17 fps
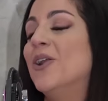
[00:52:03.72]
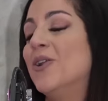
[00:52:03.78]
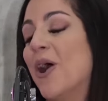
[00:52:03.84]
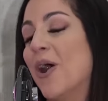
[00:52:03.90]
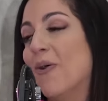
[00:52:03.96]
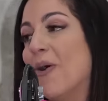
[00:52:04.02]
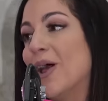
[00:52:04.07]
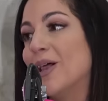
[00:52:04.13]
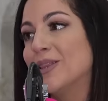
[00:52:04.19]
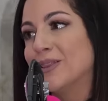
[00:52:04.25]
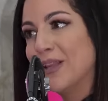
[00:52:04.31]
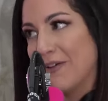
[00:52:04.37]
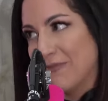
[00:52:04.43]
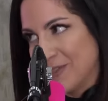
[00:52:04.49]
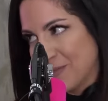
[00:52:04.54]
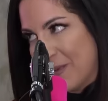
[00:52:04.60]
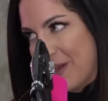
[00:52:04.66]
No,
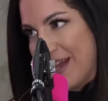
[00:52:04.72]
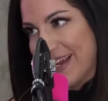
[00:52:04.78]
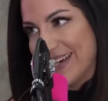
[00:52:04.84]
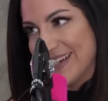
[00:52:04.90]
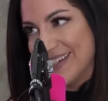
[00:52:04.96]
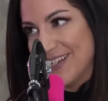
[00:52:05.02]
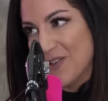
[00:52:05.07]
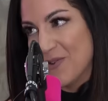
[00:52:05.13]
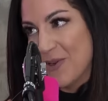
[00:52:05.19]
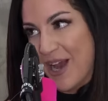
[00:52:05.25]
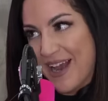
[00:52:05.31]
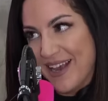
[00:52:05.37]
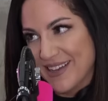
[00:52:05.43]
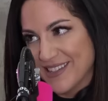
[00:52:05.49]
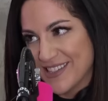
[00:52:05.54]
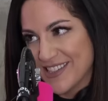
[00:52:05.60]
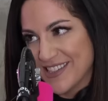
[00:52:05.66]
Love Is Blind. You
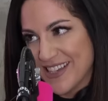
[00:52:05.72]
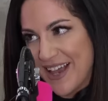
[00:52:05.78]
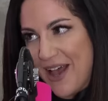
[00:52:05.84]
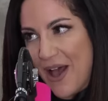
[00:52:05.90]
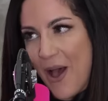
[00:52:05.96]
guys,